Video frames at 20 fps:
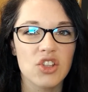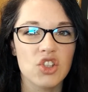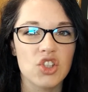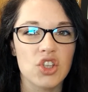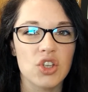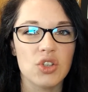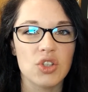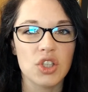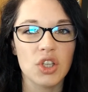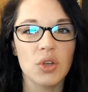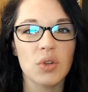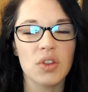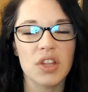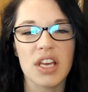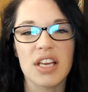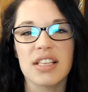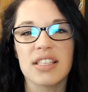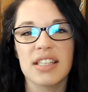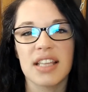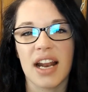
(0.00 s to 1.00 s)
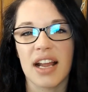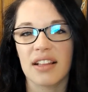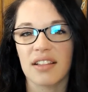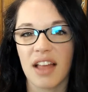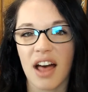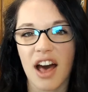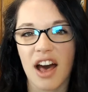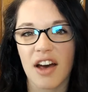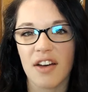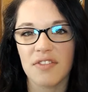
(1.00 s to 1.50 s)
To do things that I
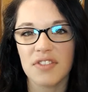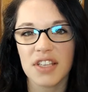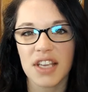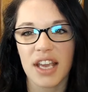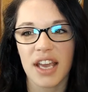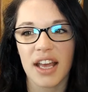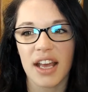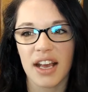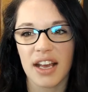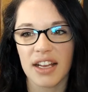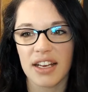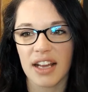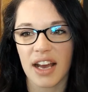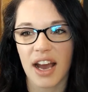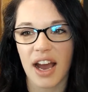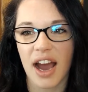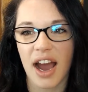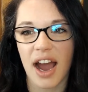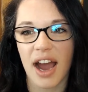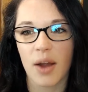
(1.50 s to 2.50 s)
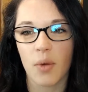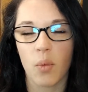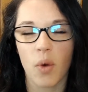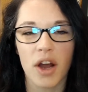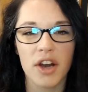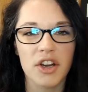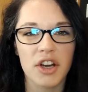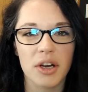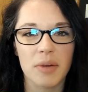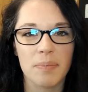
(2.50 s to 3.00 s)
loved. And I
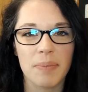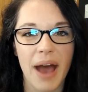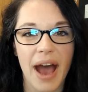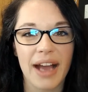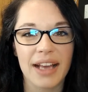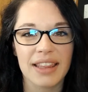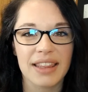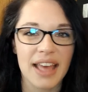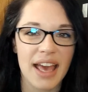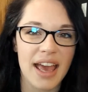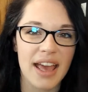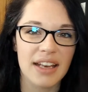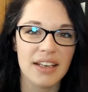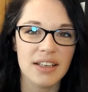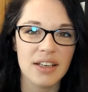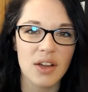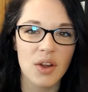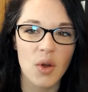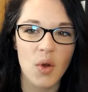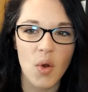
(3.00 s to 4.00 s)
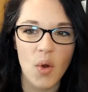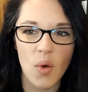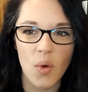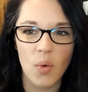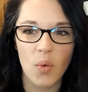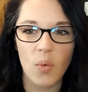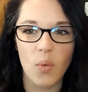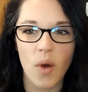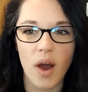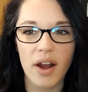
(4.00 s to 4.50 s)
wonder back
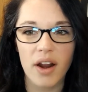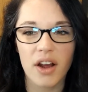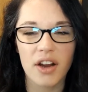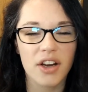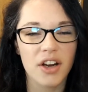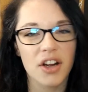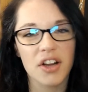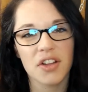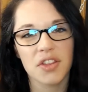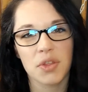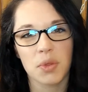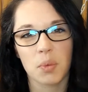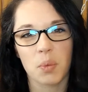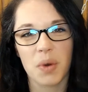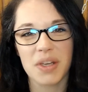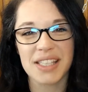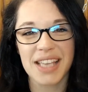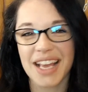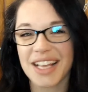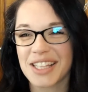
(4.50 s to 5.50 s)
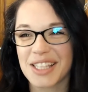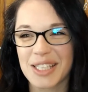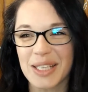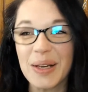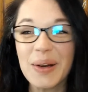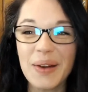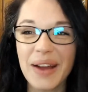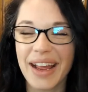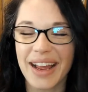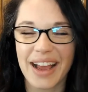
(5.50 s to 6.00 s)
then, what on earth was I
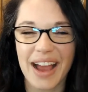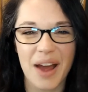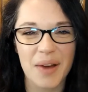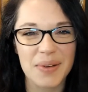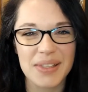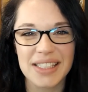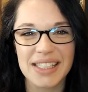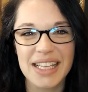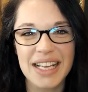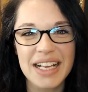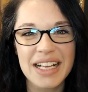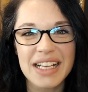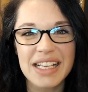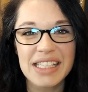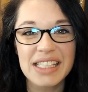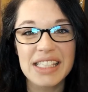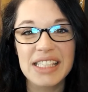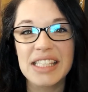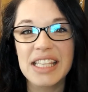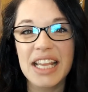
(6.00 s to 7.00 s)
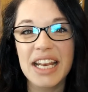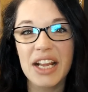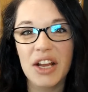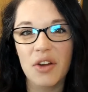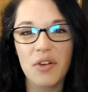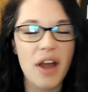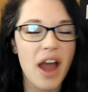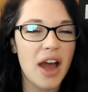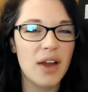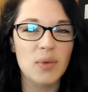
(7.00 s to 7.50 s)
doing? I was
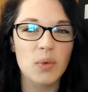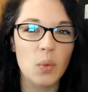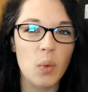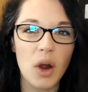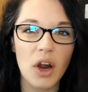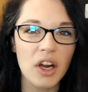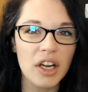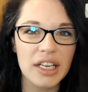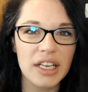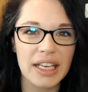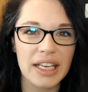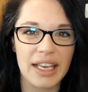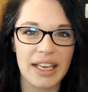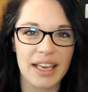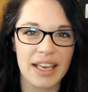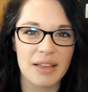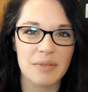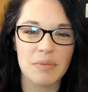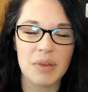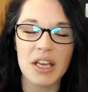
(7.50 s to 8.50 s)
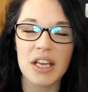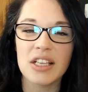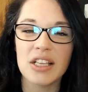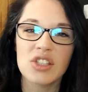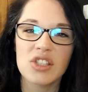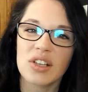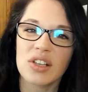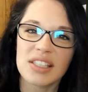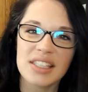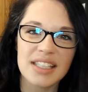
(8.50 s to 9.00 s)
sitting around worrying and being
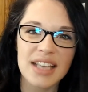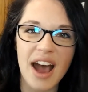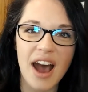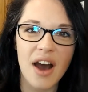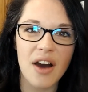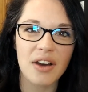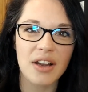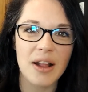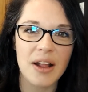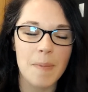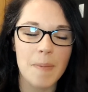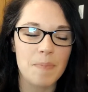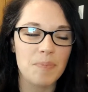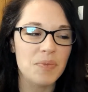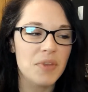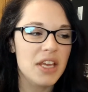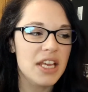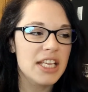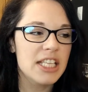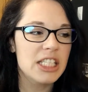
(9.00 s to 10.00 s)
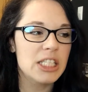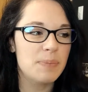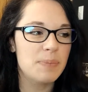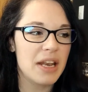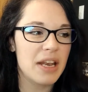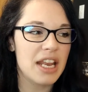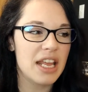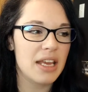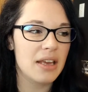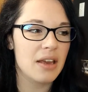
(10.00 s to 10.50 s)
stressed out and
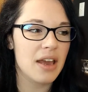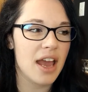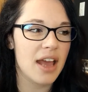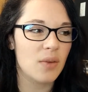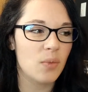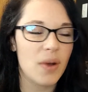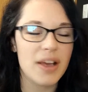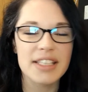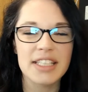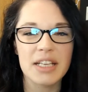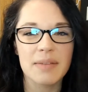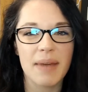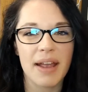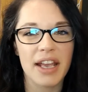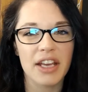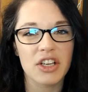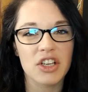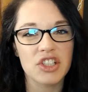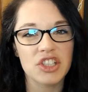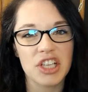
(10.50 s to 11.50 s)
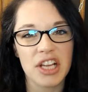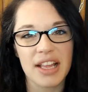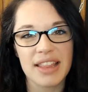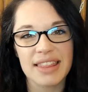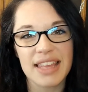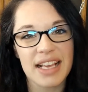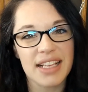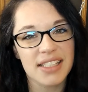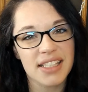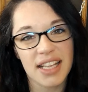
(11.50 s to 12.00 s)
spending and wasting my energy on
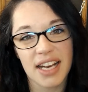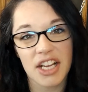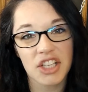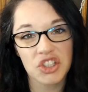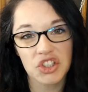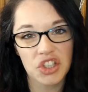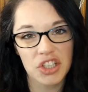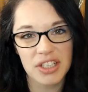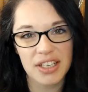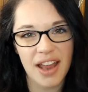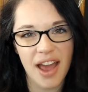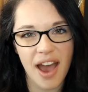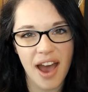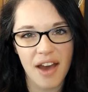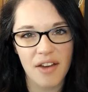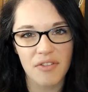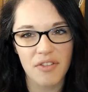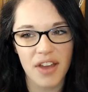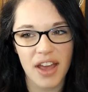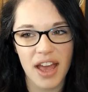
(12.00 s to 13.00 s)
things that I shouldn't have.